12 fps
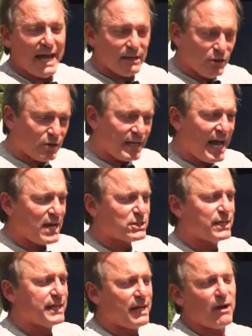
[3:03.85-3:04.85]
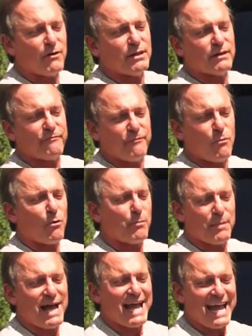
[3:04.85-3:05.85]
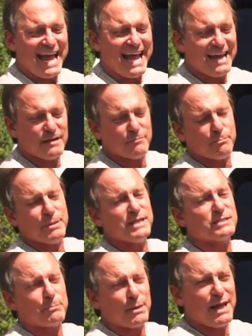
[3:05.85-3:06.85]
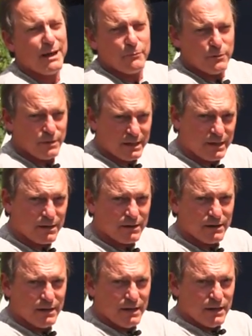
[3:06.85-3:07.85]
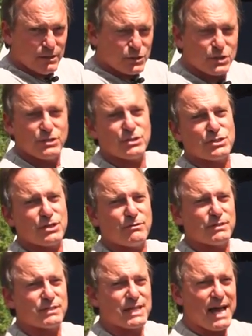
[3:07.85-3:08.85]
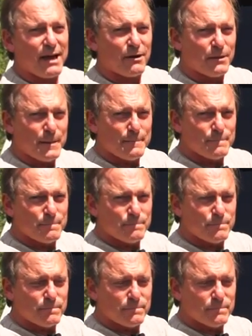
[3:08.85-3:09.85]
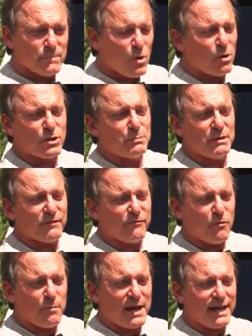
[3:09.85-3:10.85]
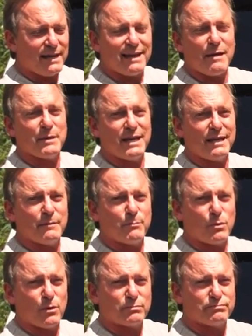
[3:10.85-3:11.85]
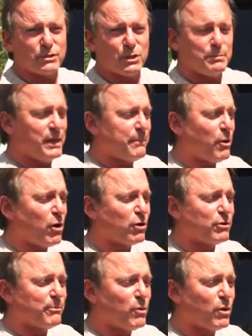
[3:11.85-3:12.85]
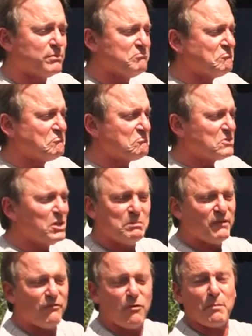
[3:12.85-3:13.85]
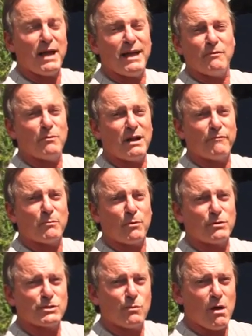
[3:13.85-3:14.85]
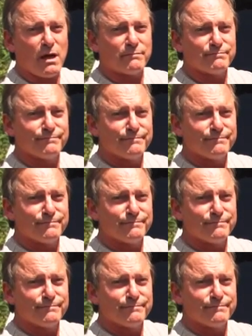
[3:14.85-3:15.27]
and you can actually carry the 4x8 piece of plywood here, should you so desire. Or it could be a 4x8 laminated board, could be a particle board, could be 4x8, whatever board you want.